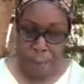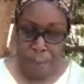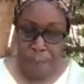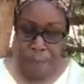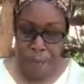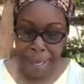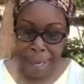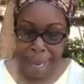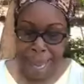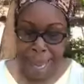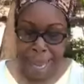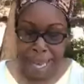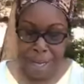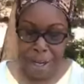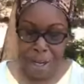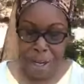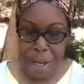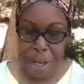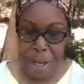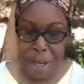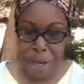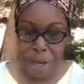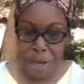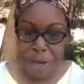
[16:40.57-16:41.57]
But I
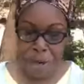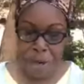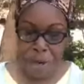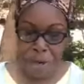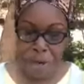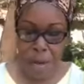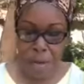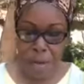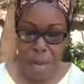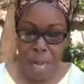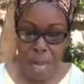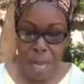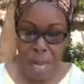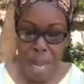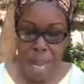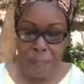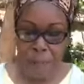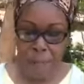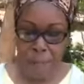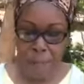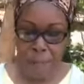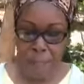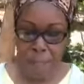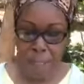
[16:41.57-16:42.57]
know whom I
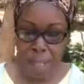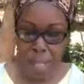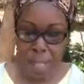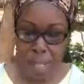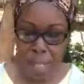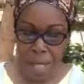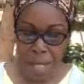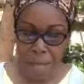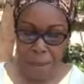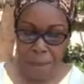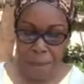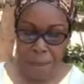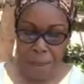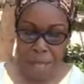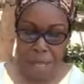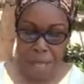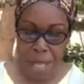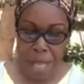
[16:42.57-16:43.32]
have believed,